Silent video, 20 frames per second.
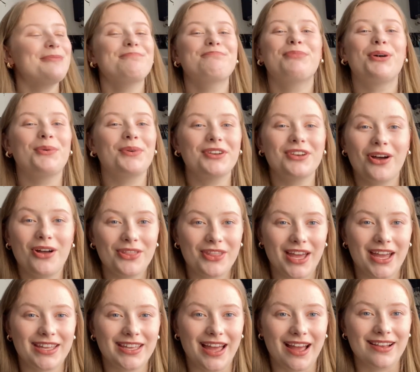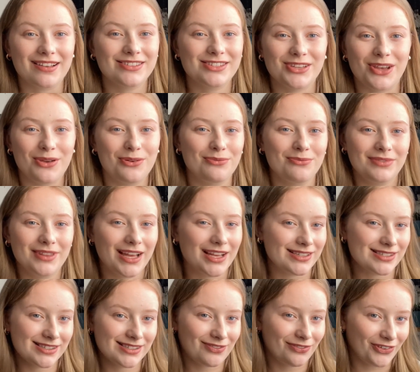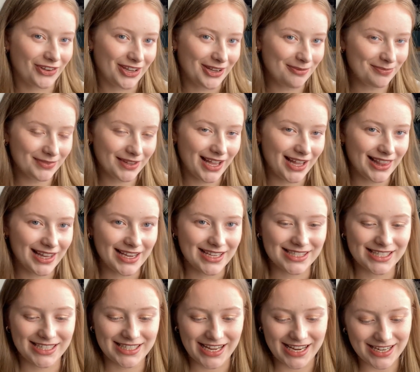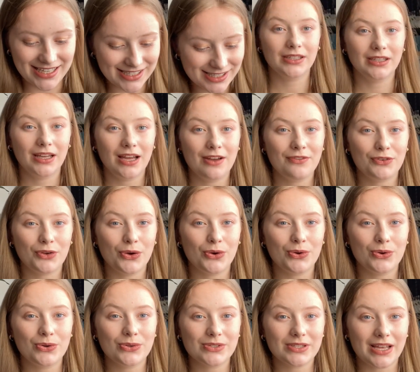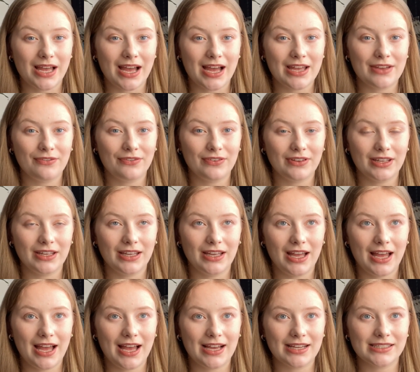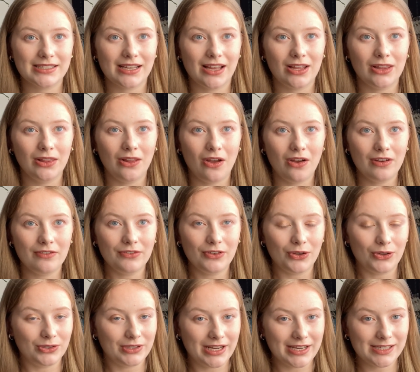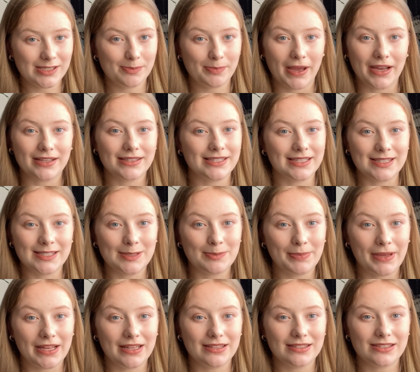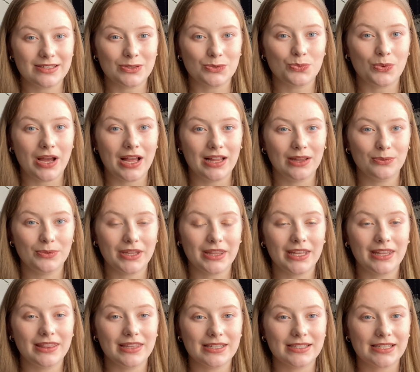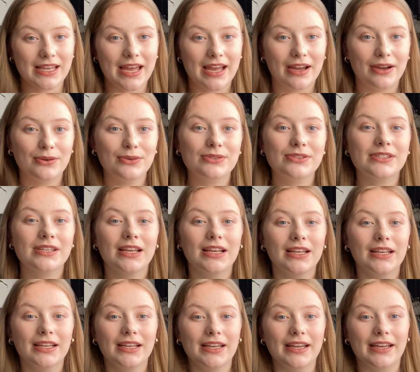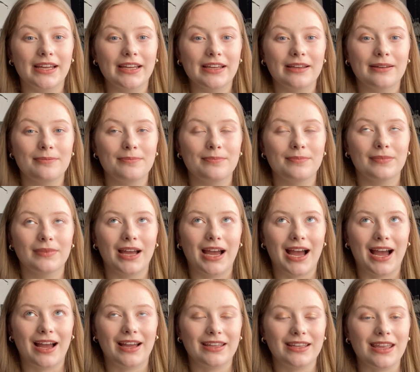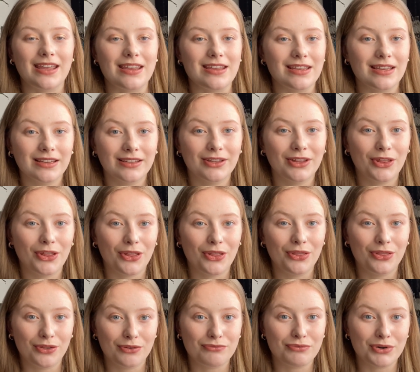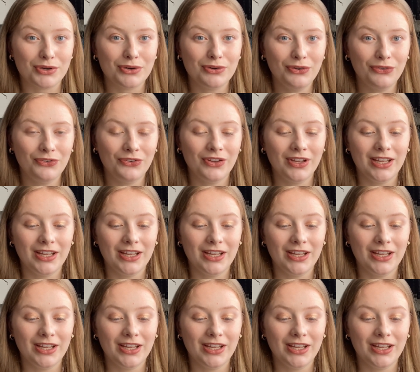But we're not there yet, so that's for a later date. Of course, I've had a lot of unexpected spends as well within this house, i.e. the roof.